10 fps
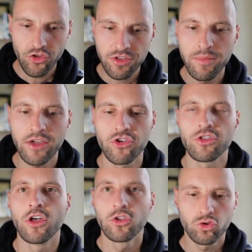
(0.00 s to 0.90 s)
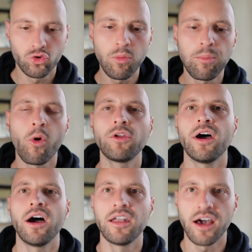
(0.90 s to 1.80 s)
imagine
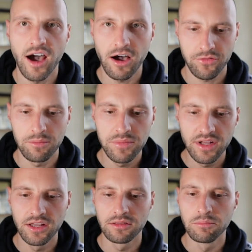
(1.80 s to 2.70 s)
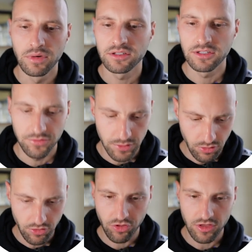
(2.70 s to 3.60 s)
2.5 million monthly
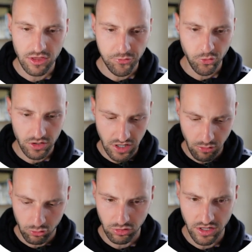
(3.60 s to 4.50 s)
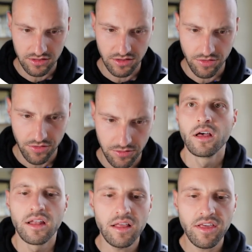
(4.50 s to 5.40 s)
viewers. If we calculate this,
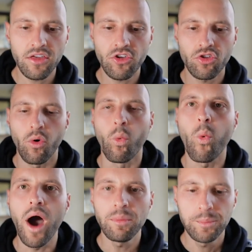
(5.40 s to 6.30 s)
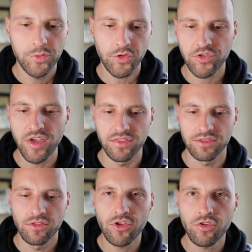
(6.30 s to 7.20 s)
let's say just
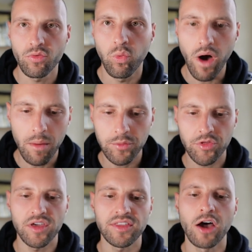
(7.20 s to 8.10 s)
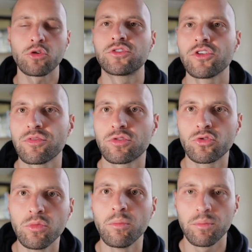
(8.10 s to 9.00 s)
1% out of these
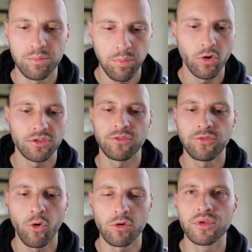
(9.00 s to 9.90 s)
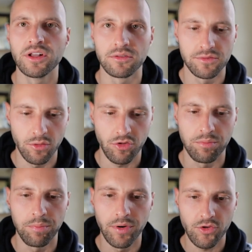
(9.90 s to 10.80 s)
2.4 million viewers
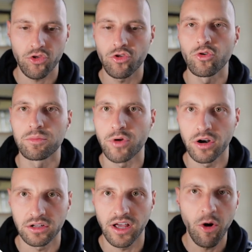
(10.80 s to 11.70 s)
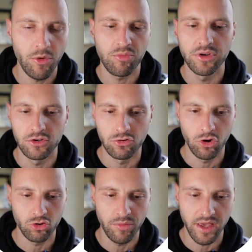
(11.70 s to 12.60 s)
purchase your product, how much money you're
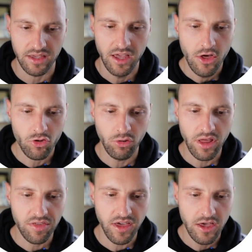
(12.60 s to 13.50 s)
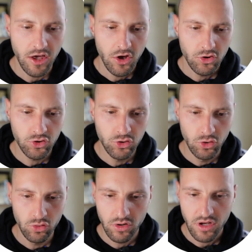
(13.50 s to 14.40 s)
going to make? So let's say
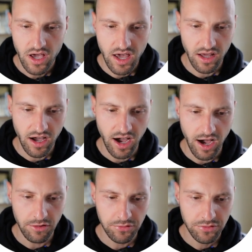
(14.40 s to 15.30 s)
2.5